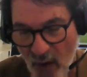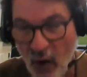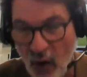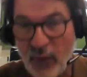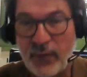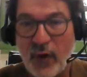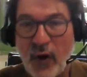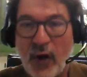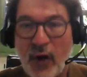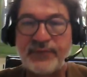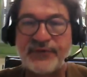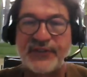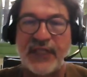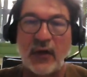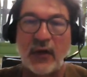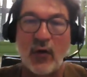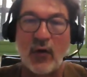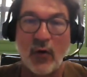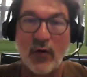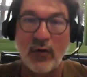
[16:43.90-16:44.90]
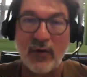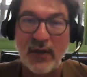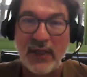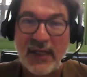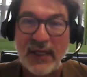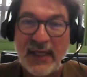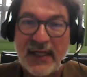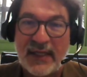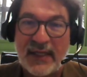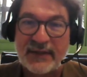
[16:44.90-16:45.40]
obstacle.
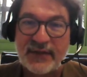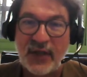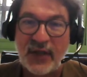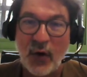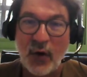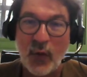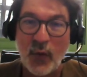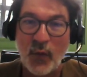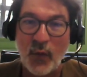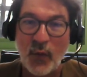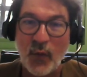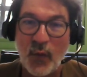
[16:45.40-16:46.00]
So